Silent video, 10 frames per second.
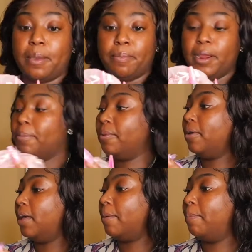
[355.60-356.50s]
a
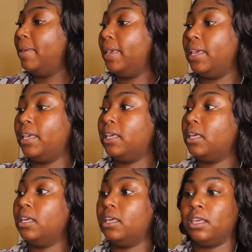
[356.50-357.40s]
purple, a
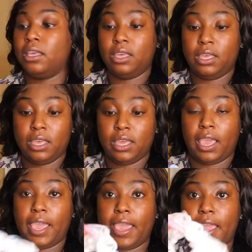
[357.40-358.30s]
pink,
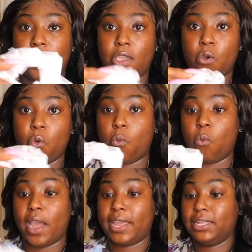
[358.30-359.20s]
a
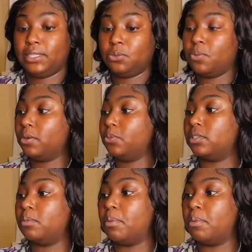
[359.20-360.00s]
white one with